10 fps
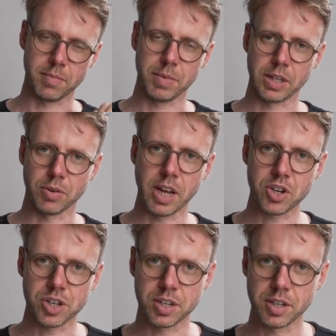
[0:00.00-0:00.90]

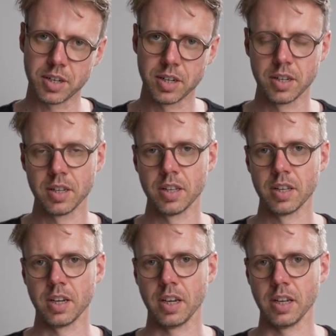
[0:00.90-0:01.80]
iteration.
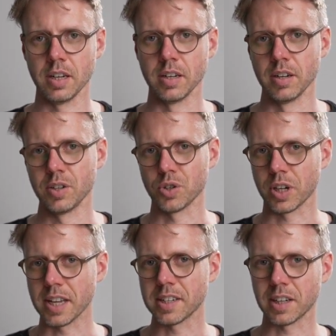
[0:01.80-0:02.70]
In
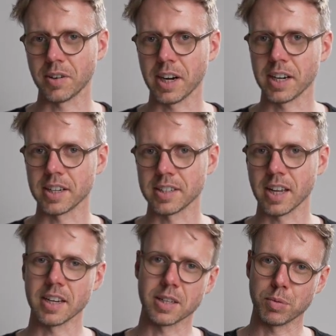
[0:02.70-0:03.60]
stochastic gradient
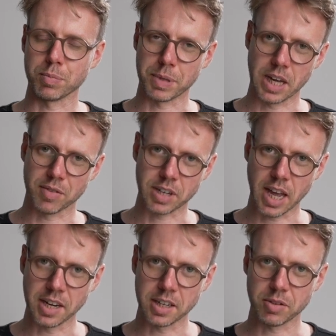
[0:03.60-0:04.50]
descent, this would be after
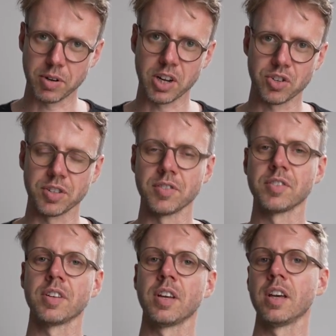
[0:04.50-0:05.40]
n iterations,
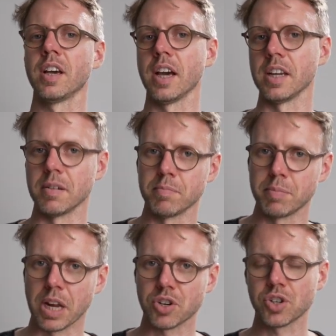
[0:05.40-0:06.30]
and in
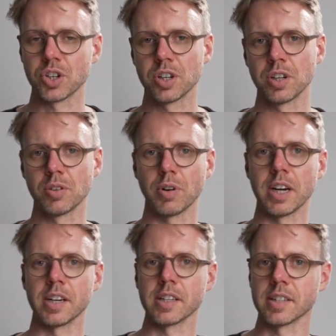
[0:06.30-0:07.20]
batch
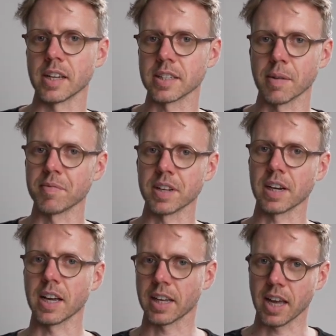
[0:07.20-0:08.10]
gradient descent, something
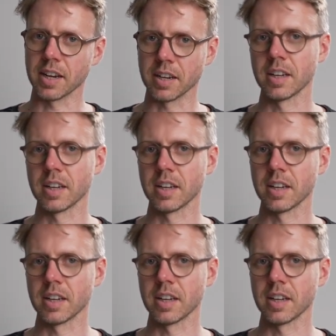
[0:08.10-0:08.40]
like n